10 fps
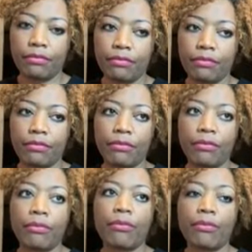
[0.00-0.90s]

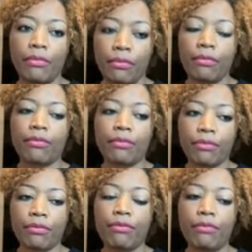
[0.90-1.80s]

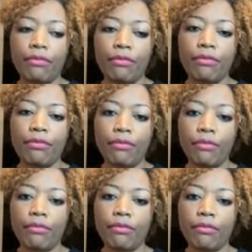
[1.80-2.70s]

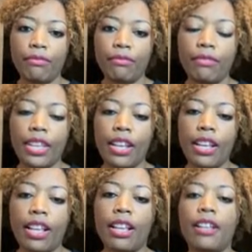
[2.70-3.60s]

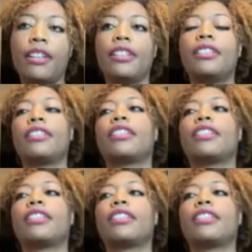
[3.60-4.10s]
No words are spoken by the person on screen.